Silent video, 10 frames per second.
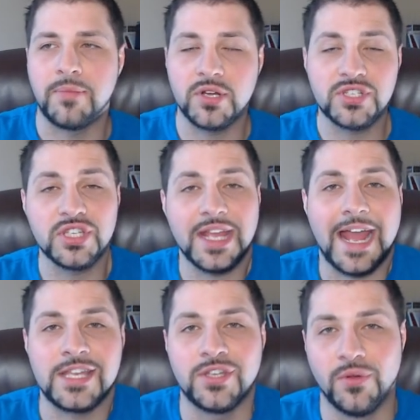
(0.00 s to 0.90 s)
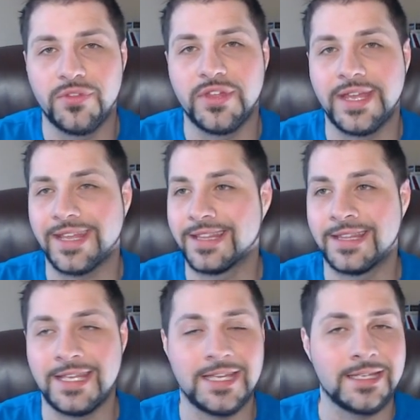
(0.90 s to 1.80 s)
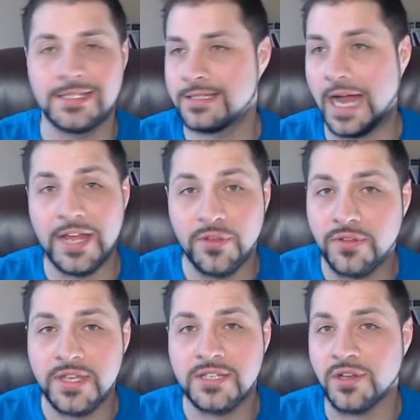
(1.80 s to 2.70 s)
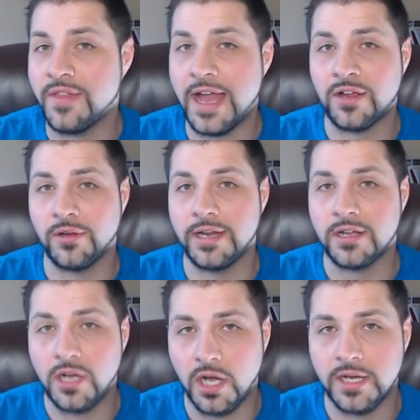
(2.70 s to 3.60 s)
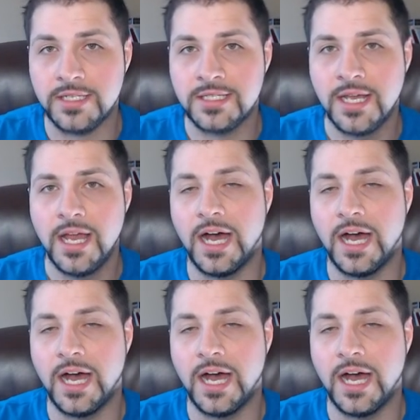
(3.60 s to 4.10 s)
Personally, I don't think either of these are that great of cards.